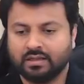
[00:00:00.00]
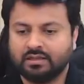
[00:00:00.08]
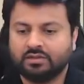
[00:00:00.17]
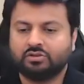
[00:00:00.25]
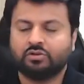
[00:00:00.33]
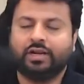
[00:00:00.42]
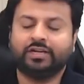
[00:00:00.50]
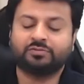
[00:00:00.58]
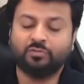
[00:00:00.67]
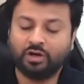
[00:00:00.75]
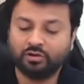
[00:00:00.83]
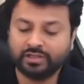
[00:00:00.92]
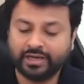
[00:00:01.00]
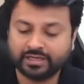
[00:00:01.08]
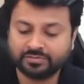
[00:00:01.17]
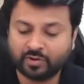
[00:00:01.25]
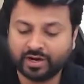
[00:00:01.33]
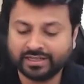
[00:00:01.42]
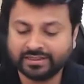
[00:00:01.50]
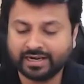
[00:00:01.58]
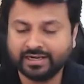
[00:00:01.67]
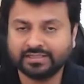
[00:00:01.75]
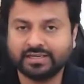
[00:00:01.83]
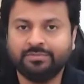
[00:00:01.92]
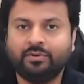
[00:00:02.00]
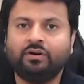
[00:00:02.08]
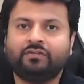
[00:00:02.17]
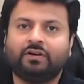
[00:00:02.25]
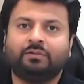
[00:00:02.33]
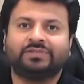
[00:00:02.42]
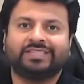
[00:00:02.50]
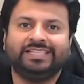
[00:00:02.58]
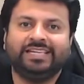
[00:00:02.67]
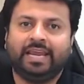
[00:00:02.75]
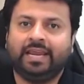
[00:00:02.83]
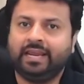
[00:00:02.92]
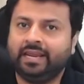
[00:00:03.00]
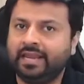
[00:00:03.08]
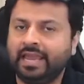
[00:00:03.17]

So let's move on to the next point, and that is report from CA.